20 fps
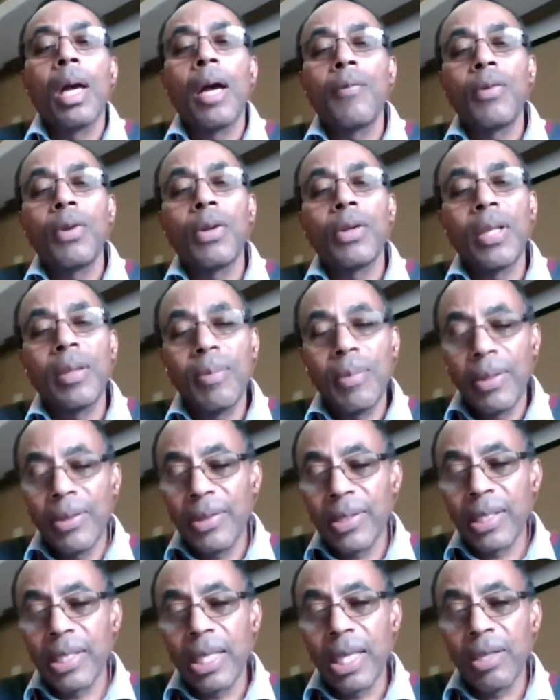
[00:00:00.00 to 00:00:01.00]
of your team being
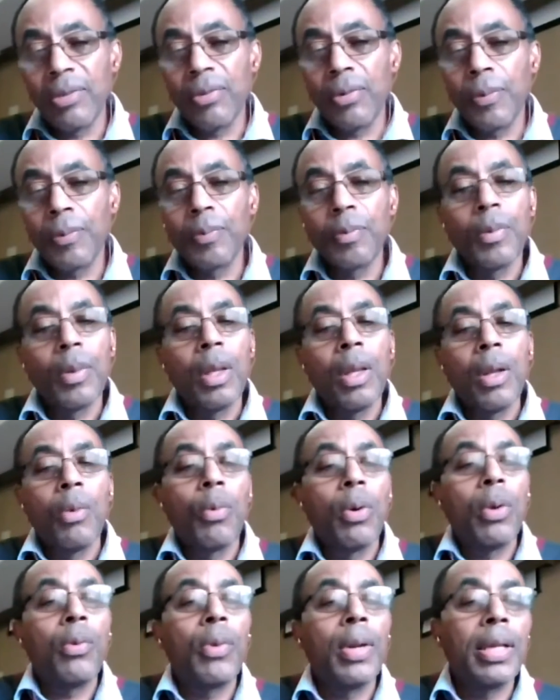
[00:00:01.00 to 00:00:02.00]
successful.
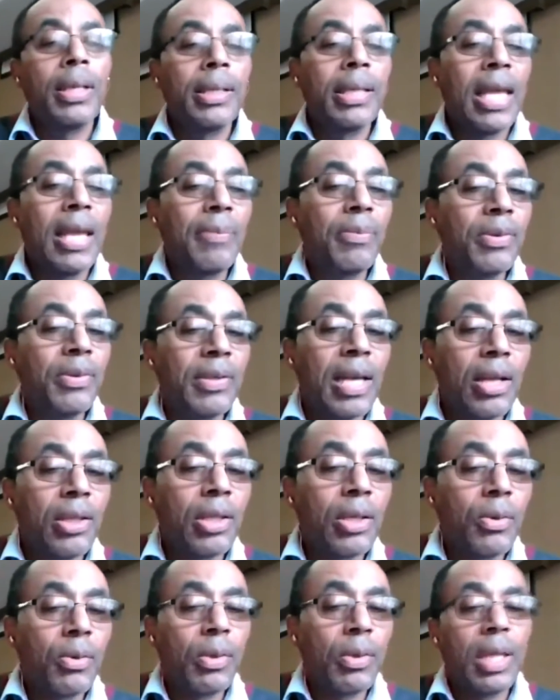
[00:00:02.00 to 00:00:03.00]
What red tape is
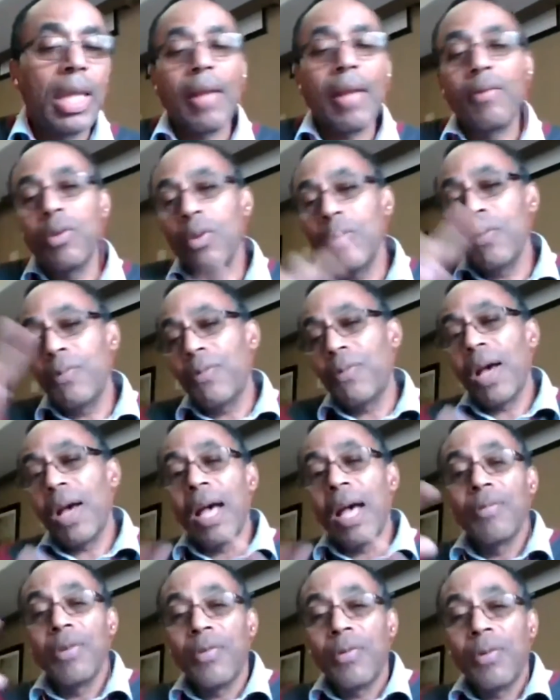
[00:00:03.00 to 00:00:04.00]
out there where they have to do
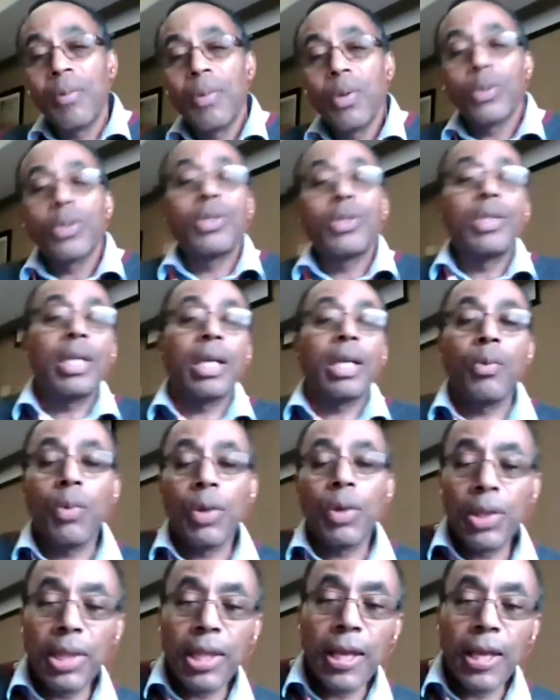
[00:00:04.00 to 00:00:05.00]
5 different motions to get
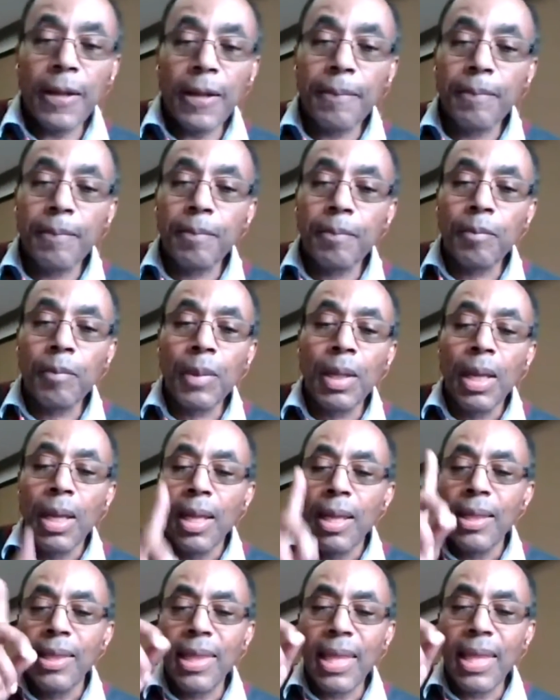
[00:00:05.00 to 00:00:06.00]
one thing?
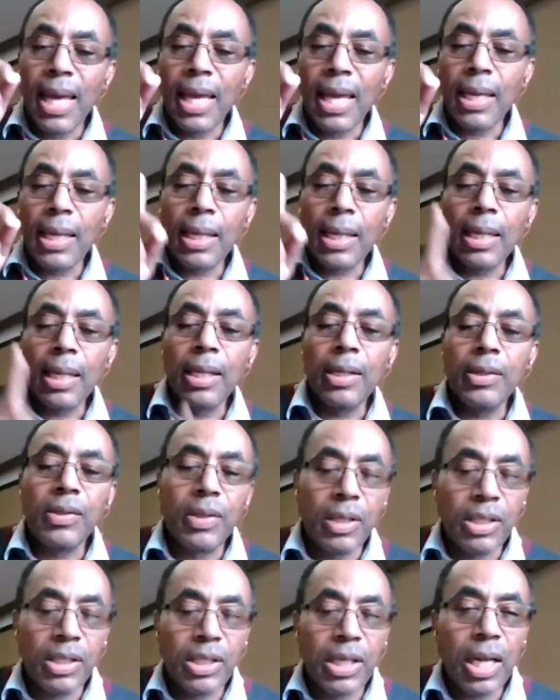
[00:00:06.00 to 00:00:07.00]
That
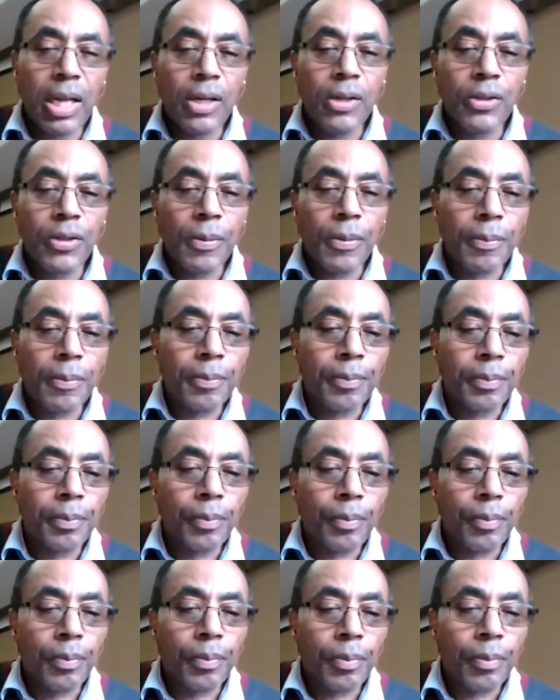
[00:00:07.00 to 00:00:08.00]
is the challenge.
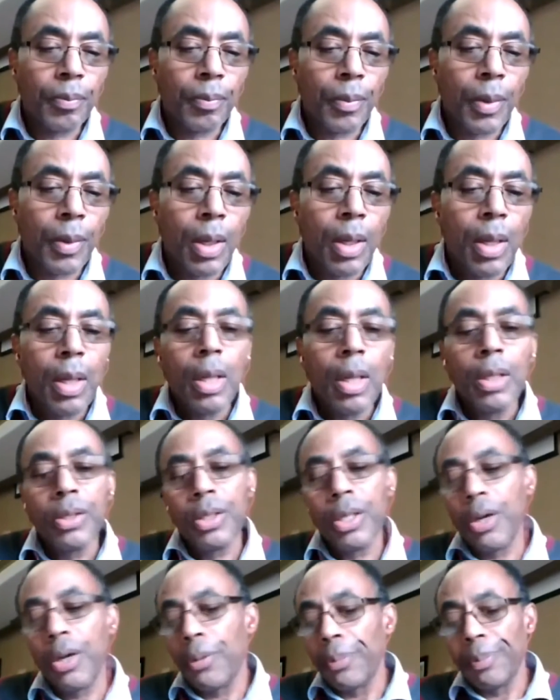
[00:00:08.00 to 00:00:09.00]

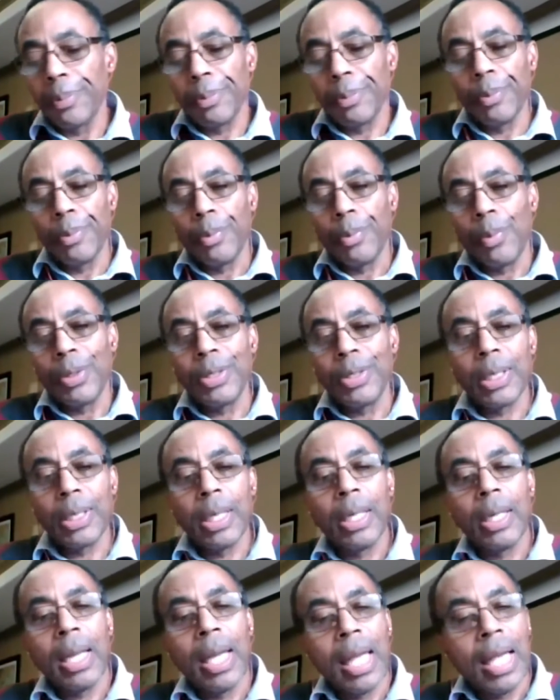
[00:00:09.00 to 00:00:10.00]
So once
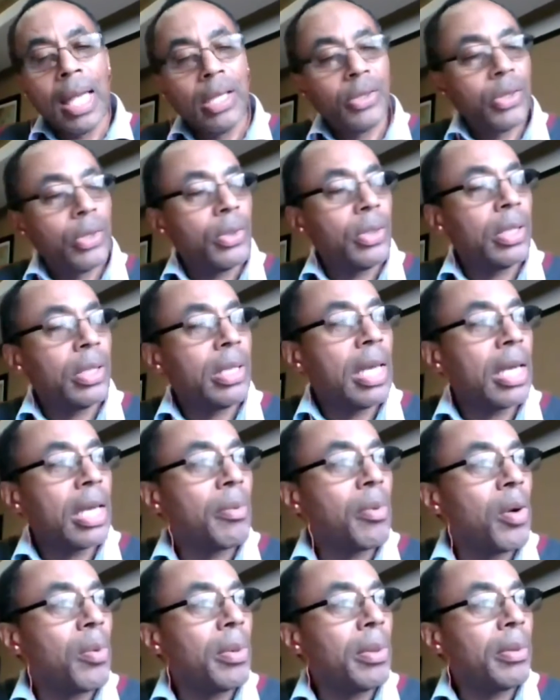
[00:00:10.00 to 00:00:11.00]
again, I ask you to take
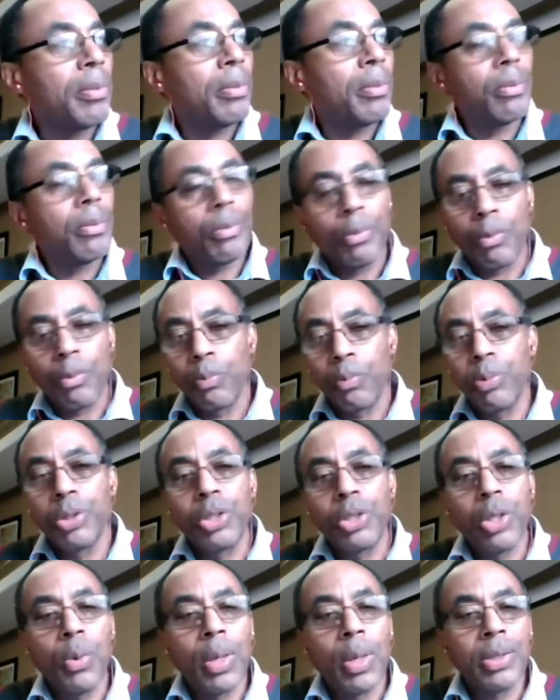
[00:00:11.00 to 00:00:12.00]
a moment,
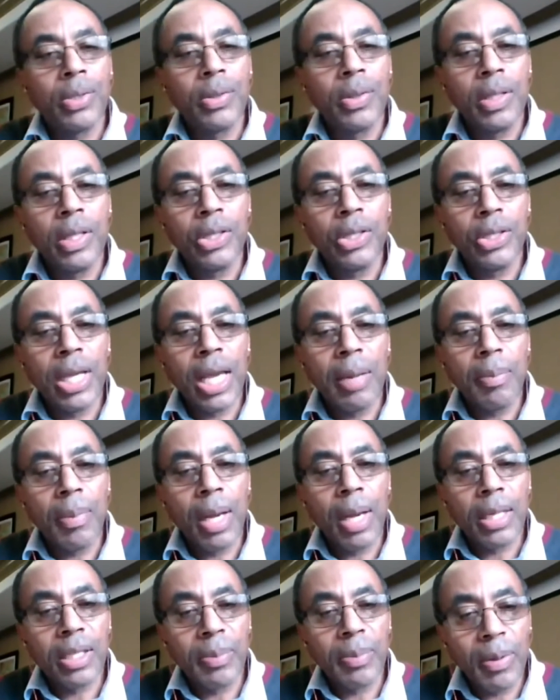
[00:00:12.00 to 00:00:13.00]
put your questions in the chat
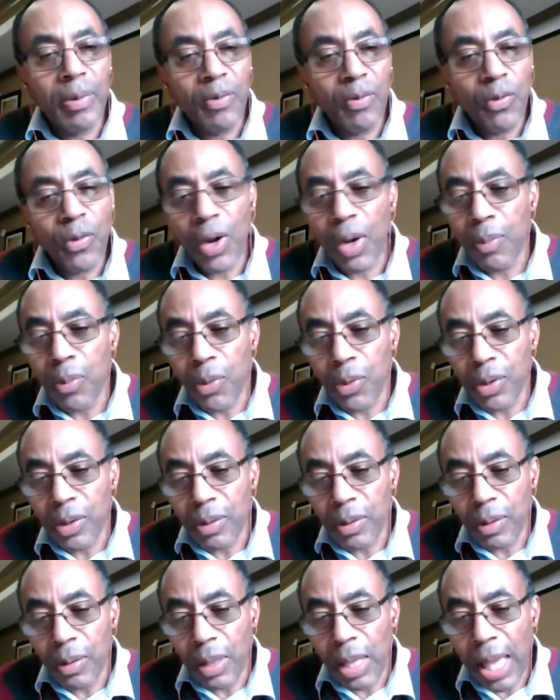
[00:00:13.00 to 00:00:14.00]
box. I'll be very more
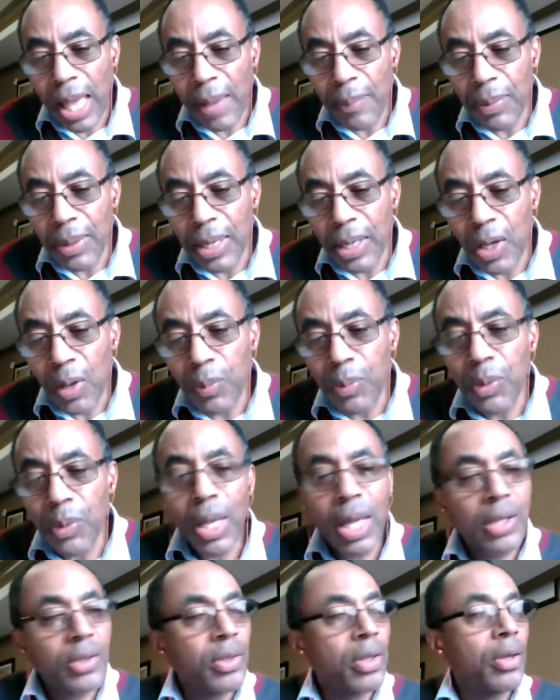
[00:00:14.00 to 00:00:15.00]
than happy to help
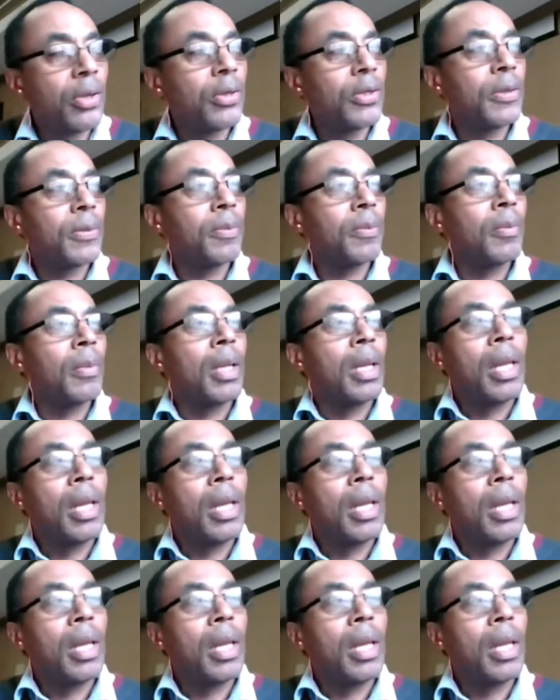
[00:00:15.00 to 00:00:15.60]
you answer those.